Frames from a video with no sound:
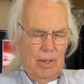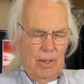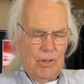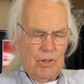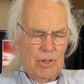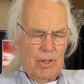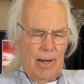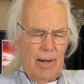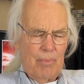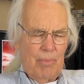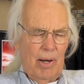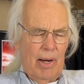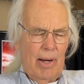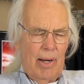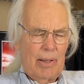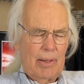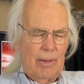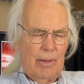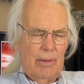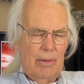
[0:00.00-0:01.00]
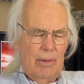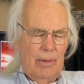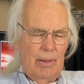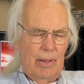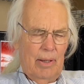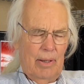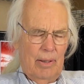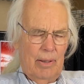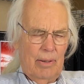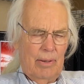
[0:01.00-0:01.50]
sat back
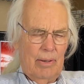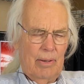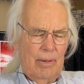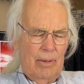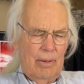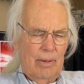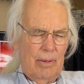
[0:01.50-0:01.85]
and